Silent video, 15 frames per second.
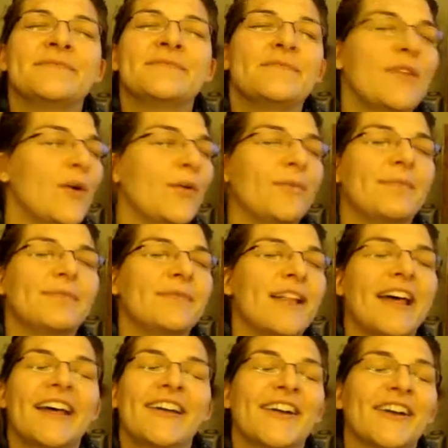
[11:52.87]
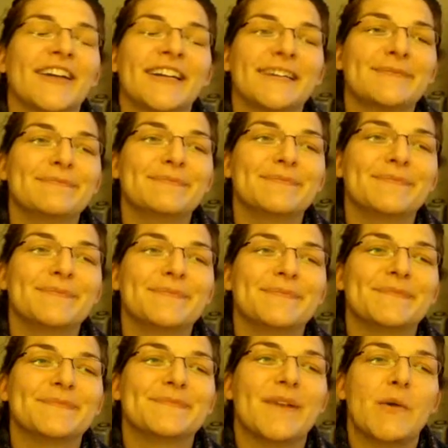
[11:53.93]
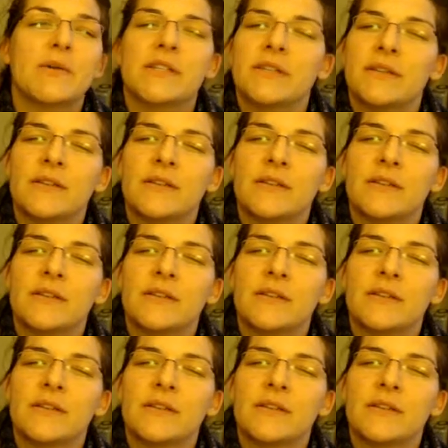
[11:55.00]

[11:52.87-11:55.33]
I talking about?